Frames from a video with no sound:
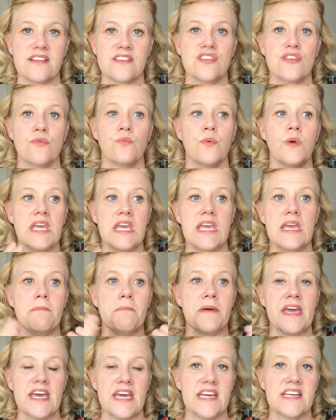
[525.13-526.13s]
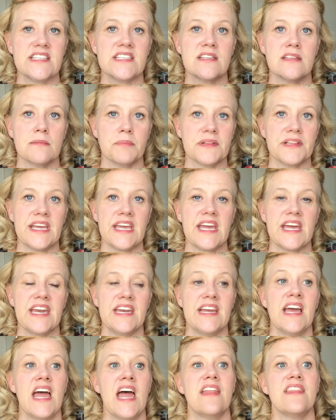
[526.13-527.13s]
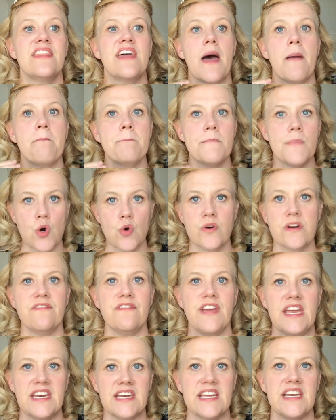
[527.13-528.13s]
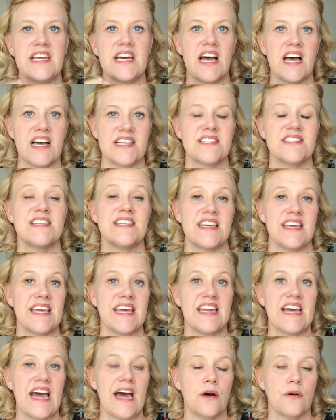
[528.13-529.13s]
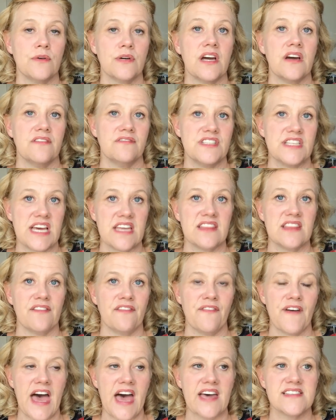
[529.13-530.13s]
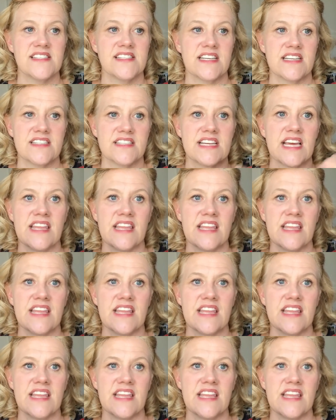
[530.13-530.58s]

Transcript: So we picked the plan that motivated us to get out of debt the fastest.